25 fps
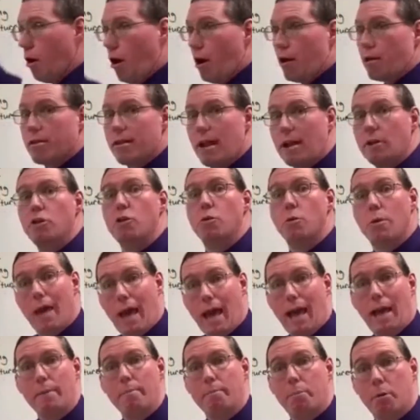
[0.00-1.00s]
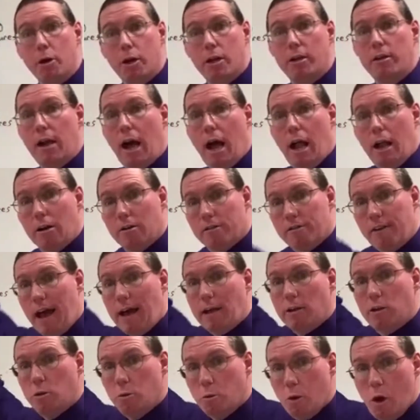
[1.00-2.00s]
cost. Now, you can put a dollar
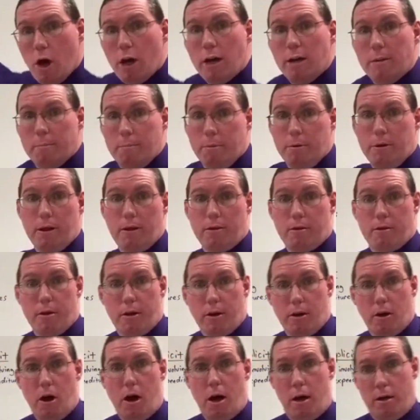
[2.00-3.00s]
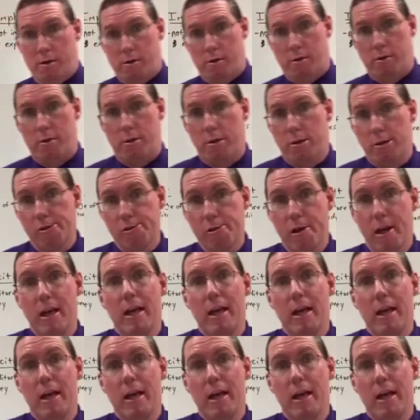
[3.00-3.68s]
value on implicit costs.